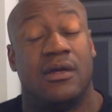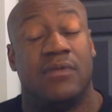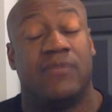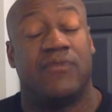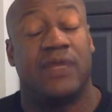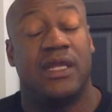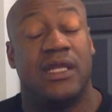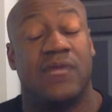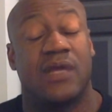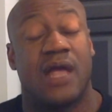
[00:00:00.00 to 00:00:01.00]
before
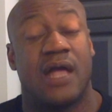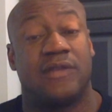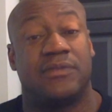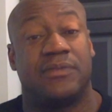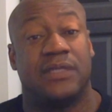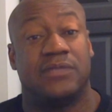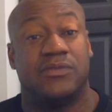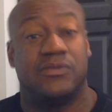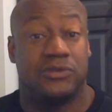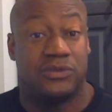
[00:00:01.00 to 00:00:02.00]
anyone contemplates
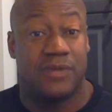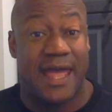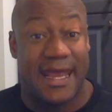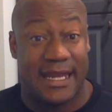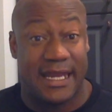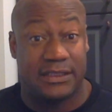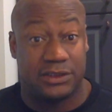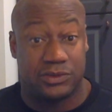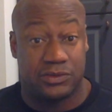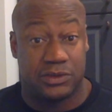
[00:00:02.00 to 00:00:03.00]
moving to
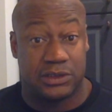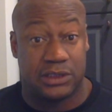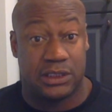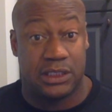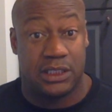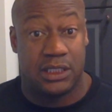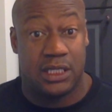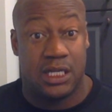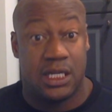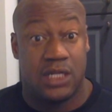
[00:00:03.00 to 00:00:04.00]
Atlanta, Georgia,
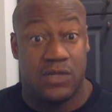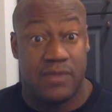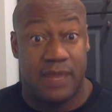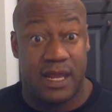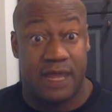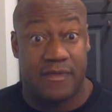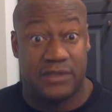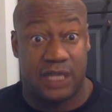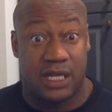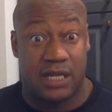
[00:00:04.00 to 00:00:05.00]
you better have a
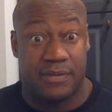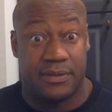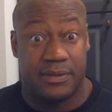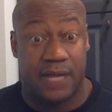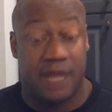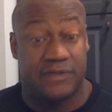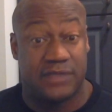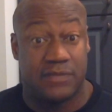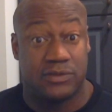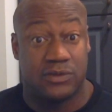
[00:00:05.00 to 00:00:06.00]
job of
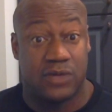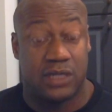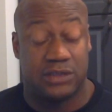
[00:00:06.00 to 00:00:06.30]
some sort, a